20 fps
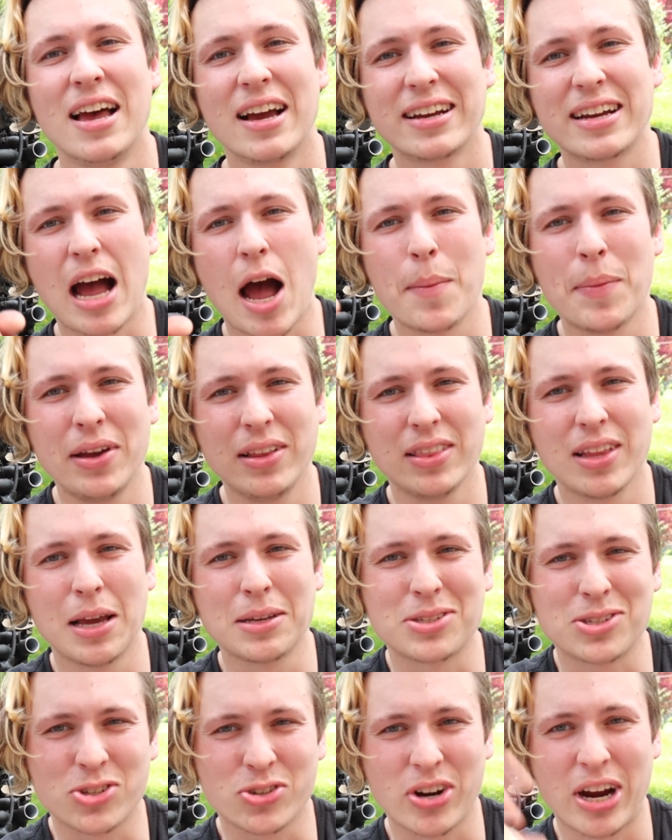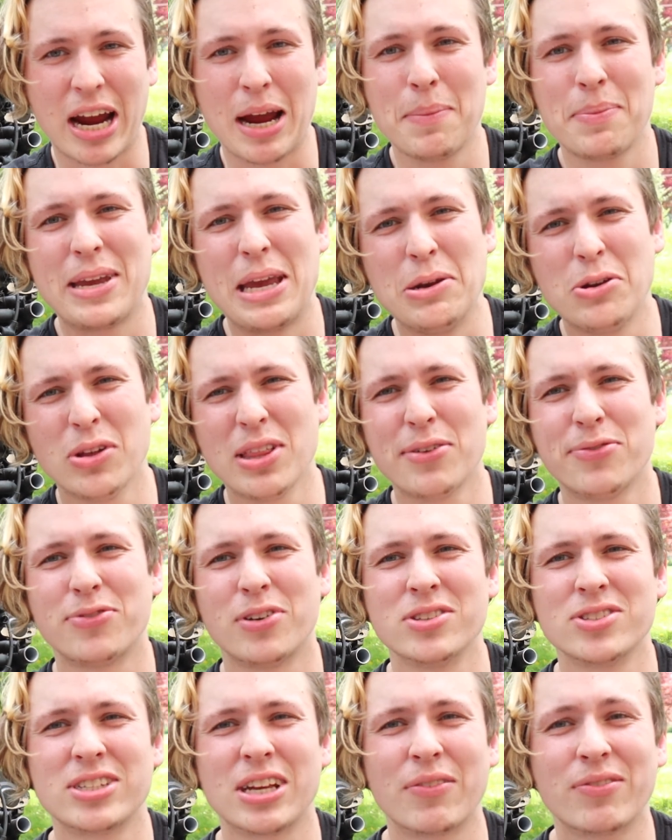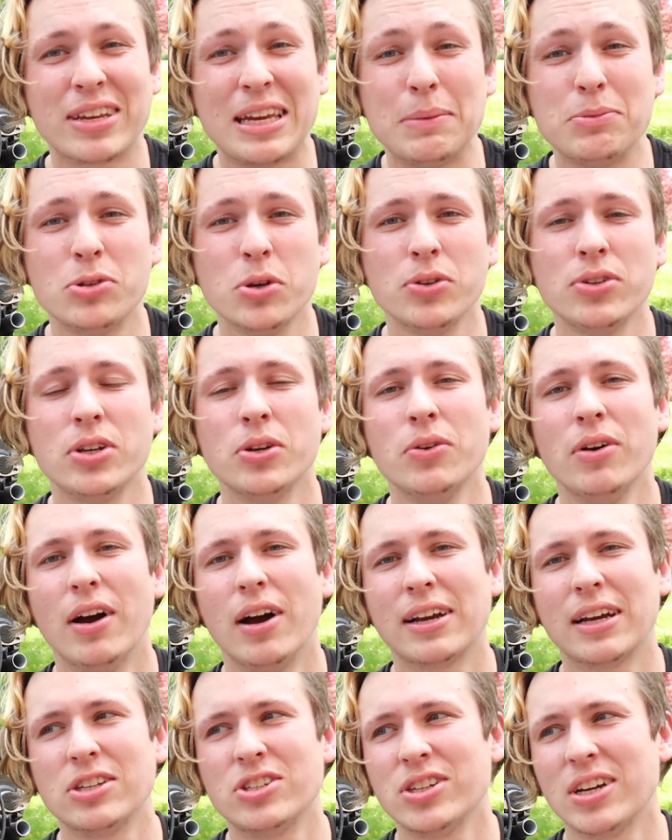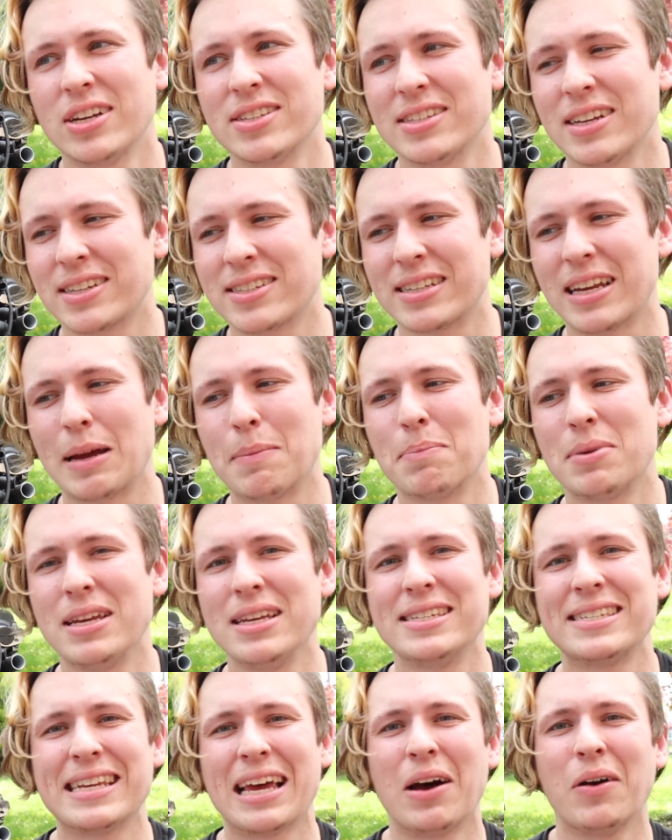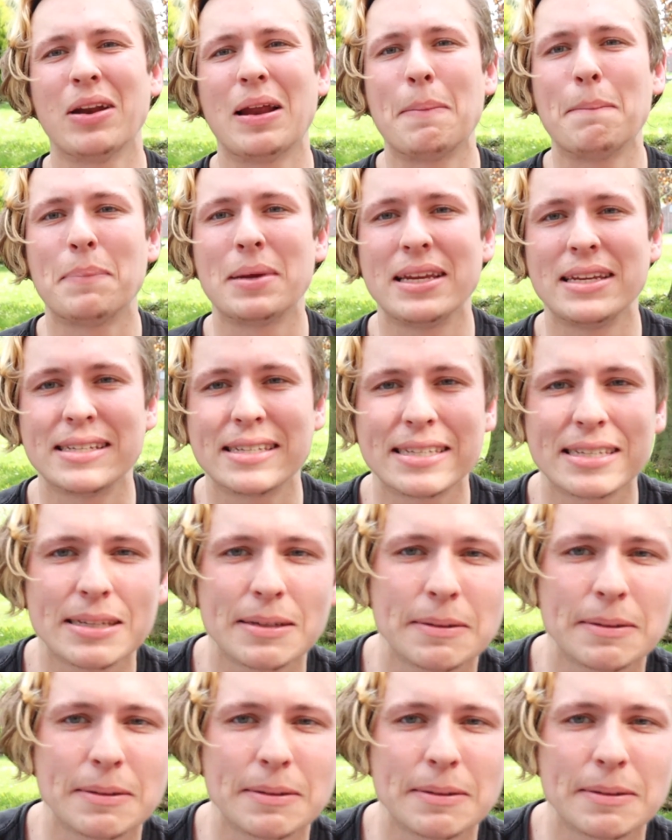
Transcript: comment, like, subscribe, keep doing that fun stuff, keep doing you. I'll catch you guys next time. Peace out and peace.